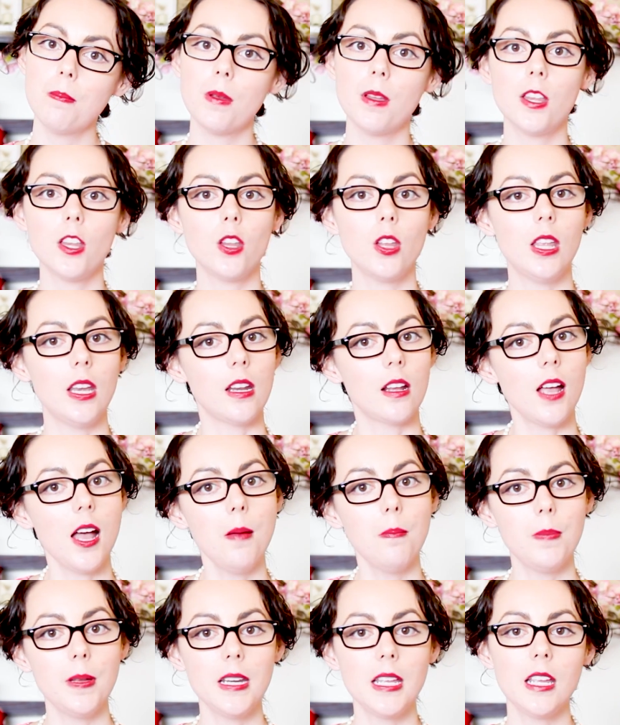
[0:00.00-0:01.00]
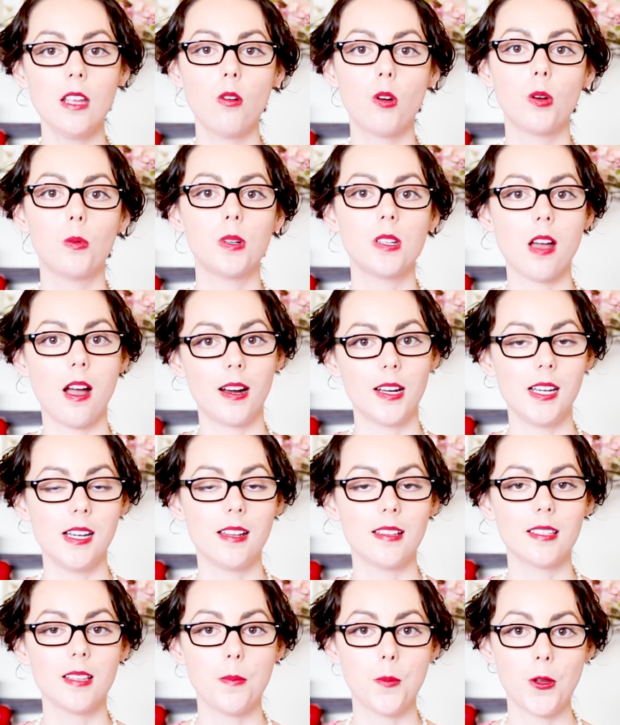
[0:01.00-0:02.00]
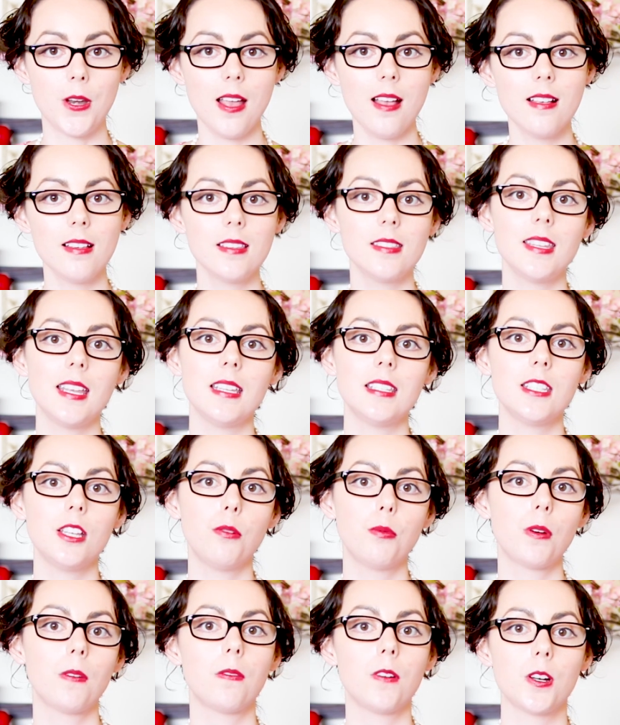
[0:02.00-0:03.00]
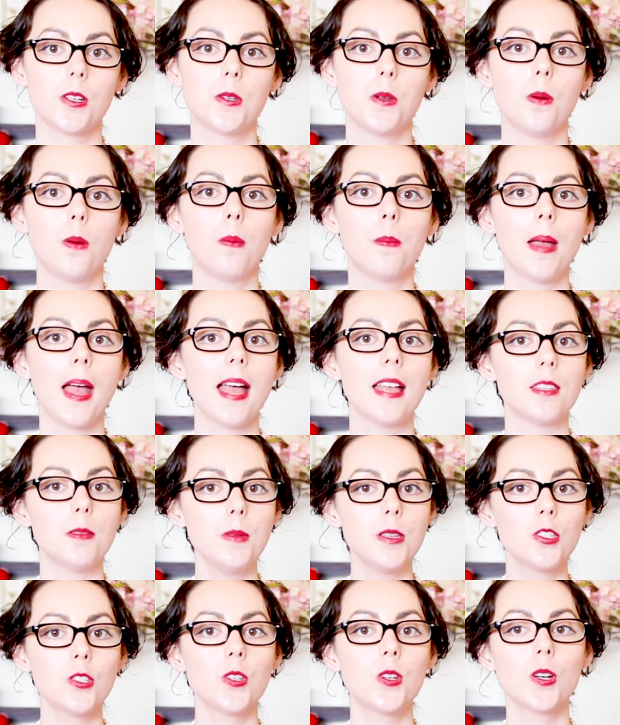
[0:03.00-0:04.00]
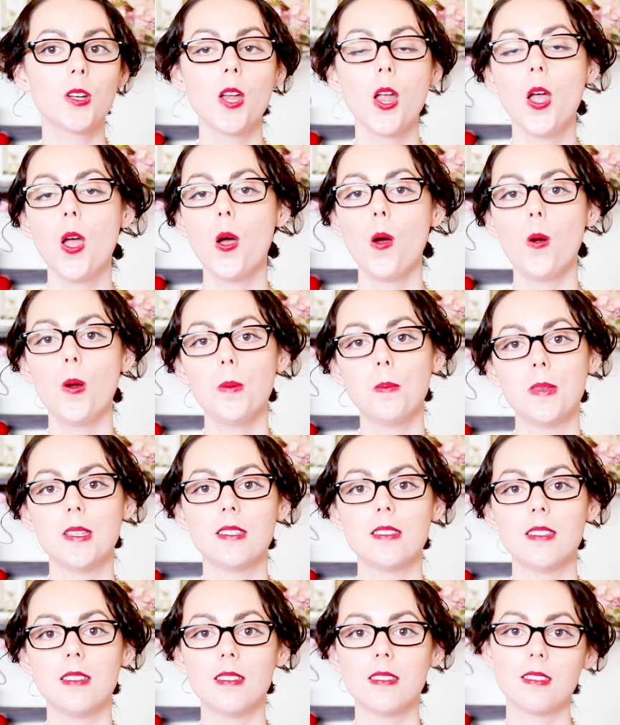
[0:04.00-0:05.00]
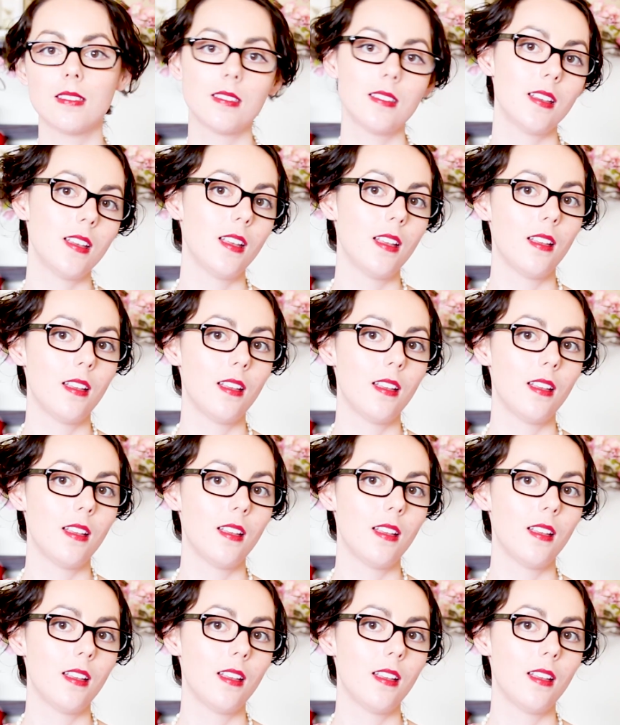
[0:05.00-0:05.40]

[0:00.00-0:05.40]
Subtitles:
but in company or when talking to someone else, they still refer to him as Mr. or Mrs.